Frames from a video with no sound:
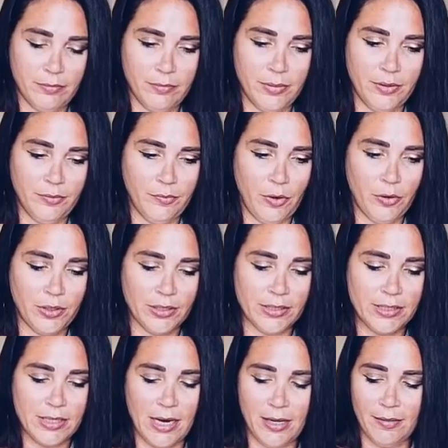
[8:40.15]
be
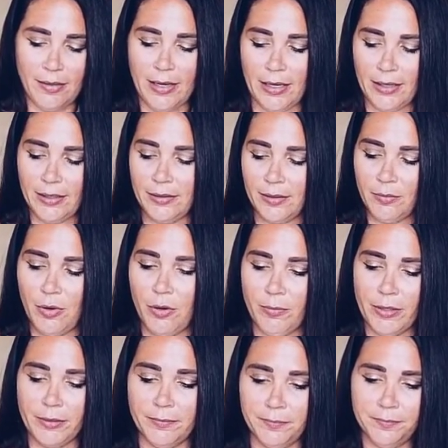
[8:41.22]
focused on that at the
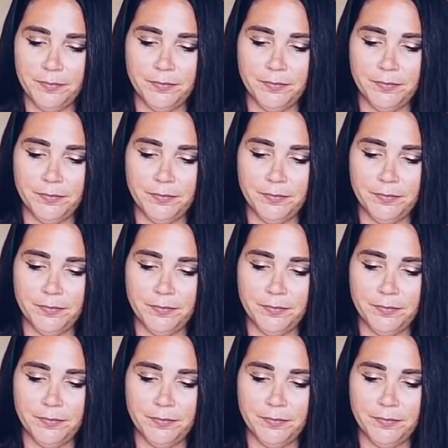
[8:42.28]
moment.